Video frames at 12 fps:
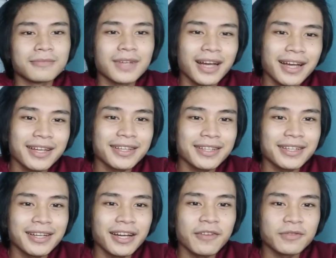Hi,
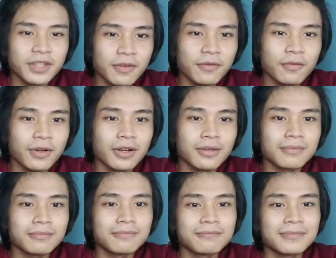I'm Jeff from
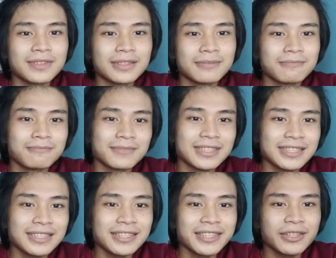
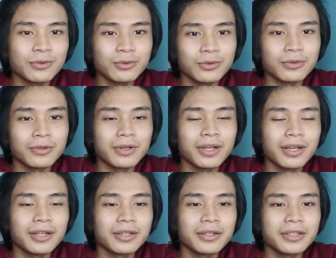DCT22
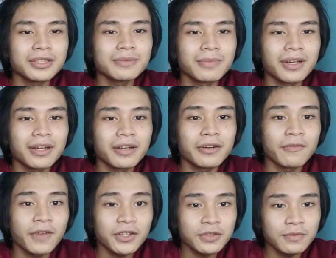and here's my
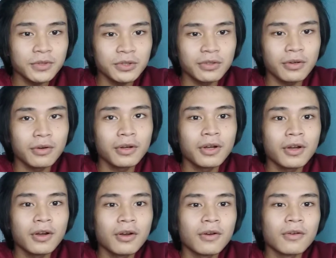reflection video
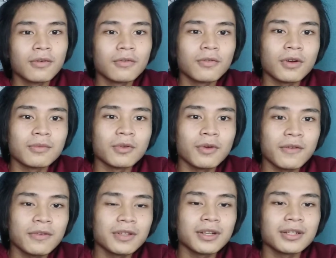from the
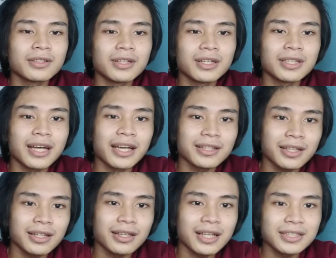webinar that I
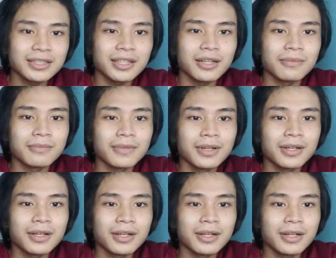attended last time
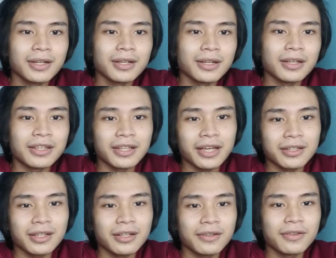
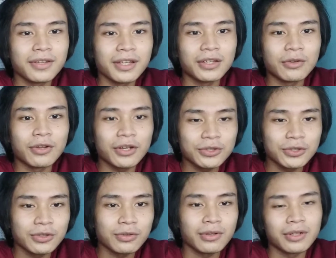entitled
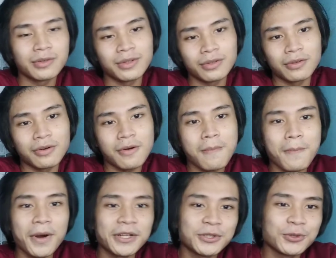Introduction to Arduino
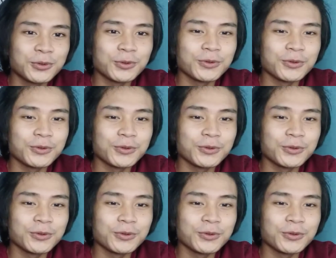Part 2.